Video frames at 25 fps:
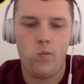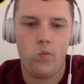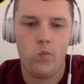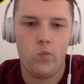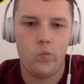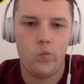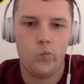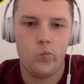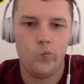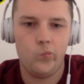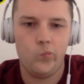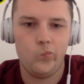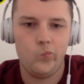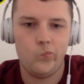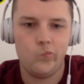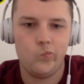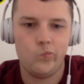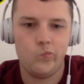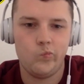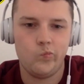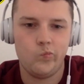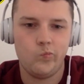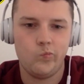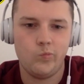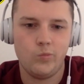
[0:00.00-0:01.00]

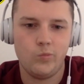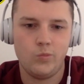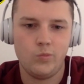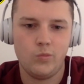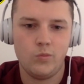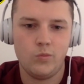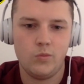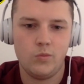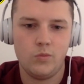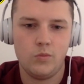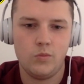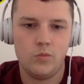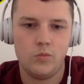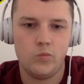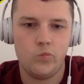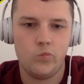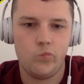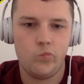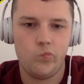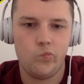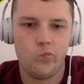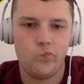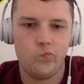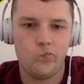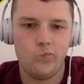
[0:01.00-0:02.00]

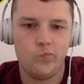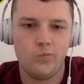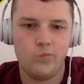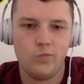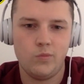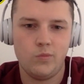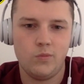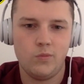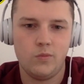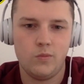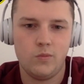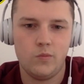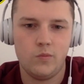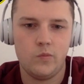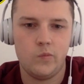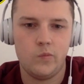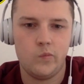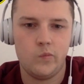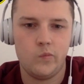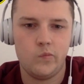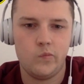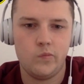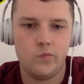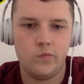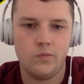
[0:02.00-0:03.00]

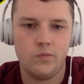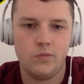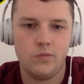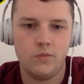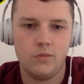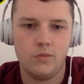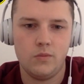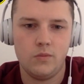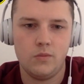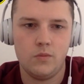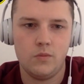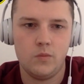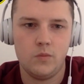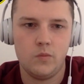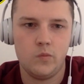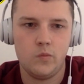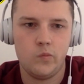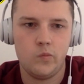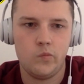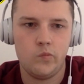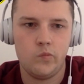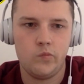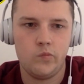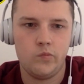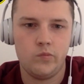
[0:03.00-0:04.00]

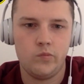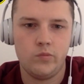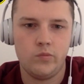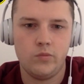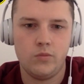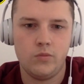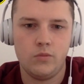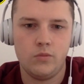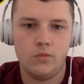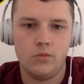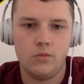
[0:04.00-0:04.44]
(not speaking)